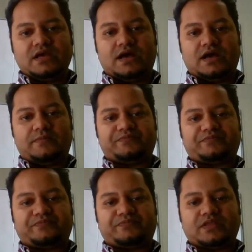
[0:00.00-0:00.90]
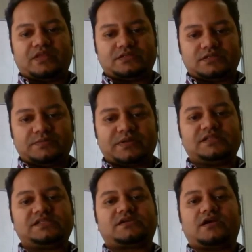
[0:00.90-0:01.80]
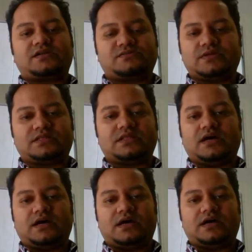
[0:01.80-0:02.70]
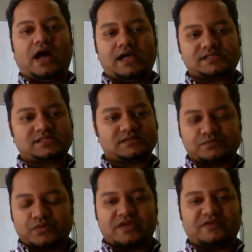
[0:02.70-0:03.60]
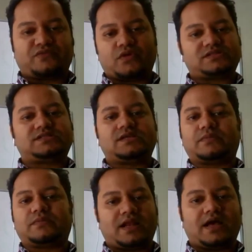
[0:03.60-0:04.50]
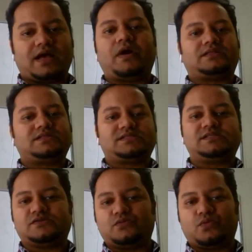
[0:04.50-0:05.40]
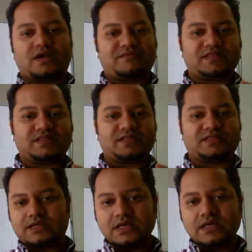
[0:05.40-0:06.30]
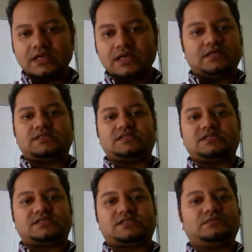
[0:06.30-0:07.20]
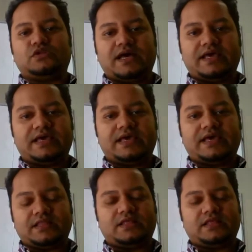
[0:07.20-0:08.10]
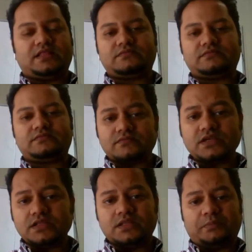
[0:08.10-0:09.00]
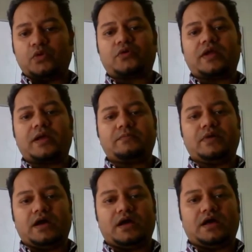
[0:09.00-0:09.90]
It typically starts with us putting forth some kind of hypotheses of what we think the system looks like, and then the program